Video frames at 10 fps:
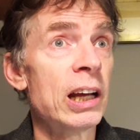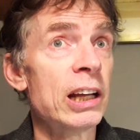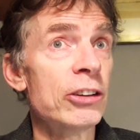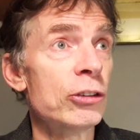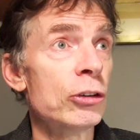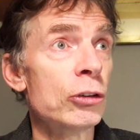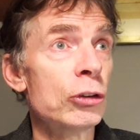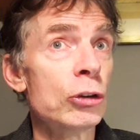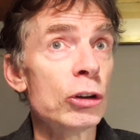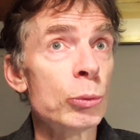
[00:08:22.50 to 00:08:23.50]
I
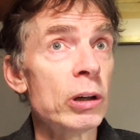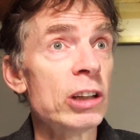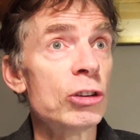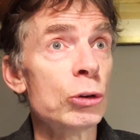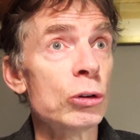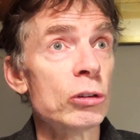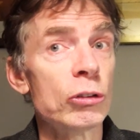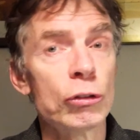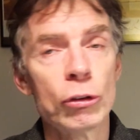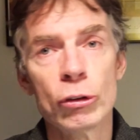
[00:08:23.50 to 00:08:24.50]
just wanted to
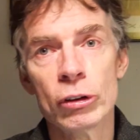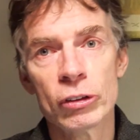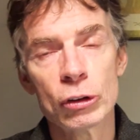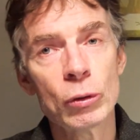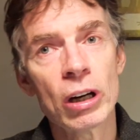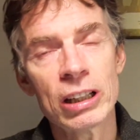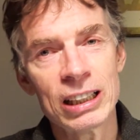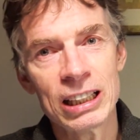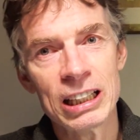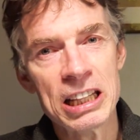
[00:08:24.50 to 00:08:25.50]
go
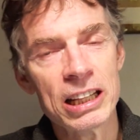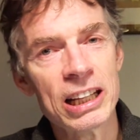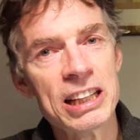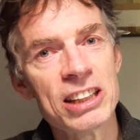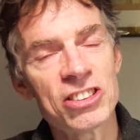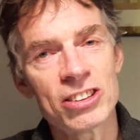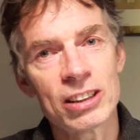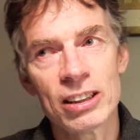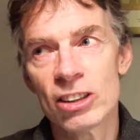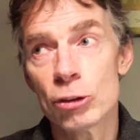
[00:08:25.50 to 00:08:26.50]
on at this
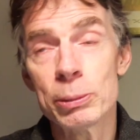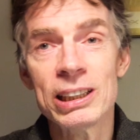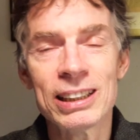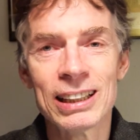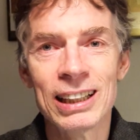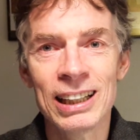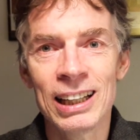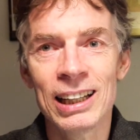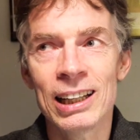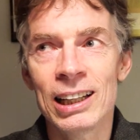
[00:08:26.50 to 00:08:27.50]
speed.
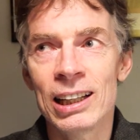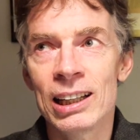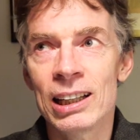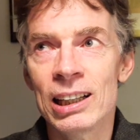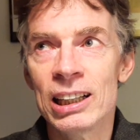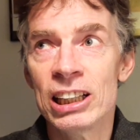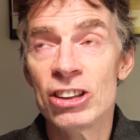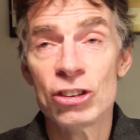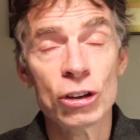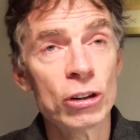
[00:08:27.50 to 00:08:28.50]

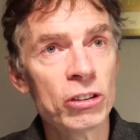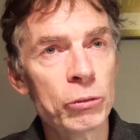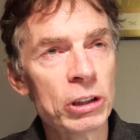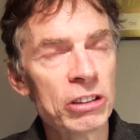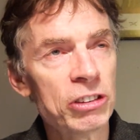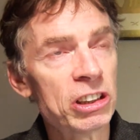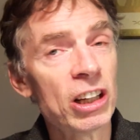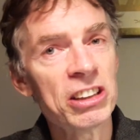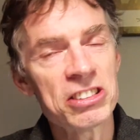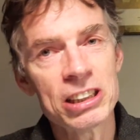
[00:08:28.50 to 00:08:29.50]
So if it
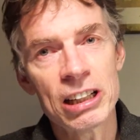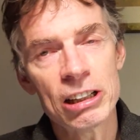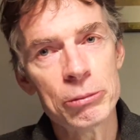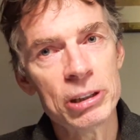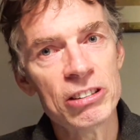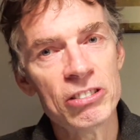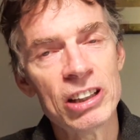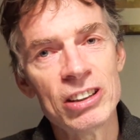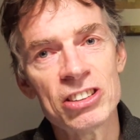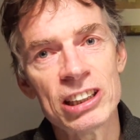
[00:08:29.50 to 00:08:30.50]
does, I'll be
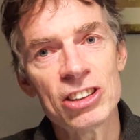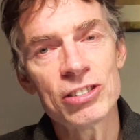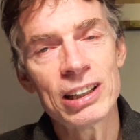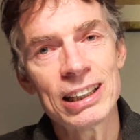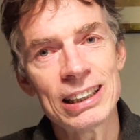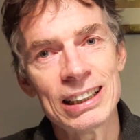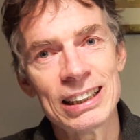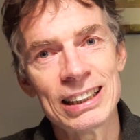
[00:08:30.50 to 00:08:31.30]
very satisfied.